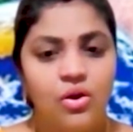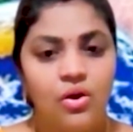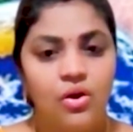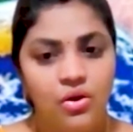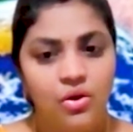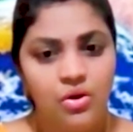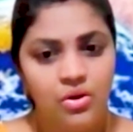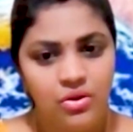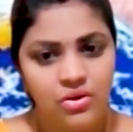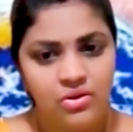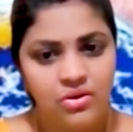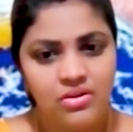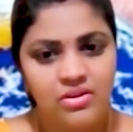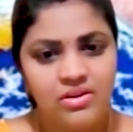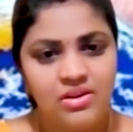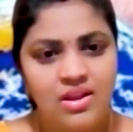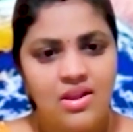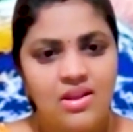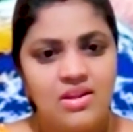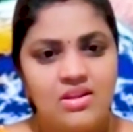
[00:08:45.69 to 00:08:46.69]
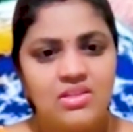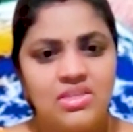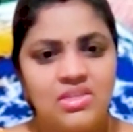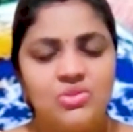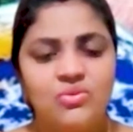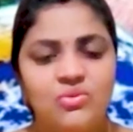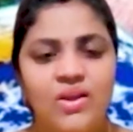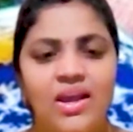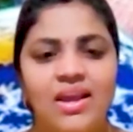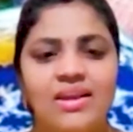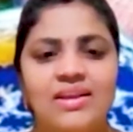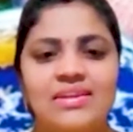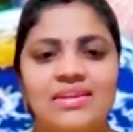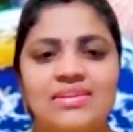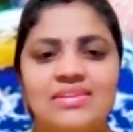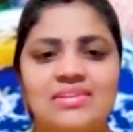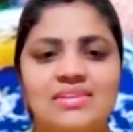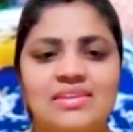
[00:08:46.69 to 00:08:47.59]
or to anchor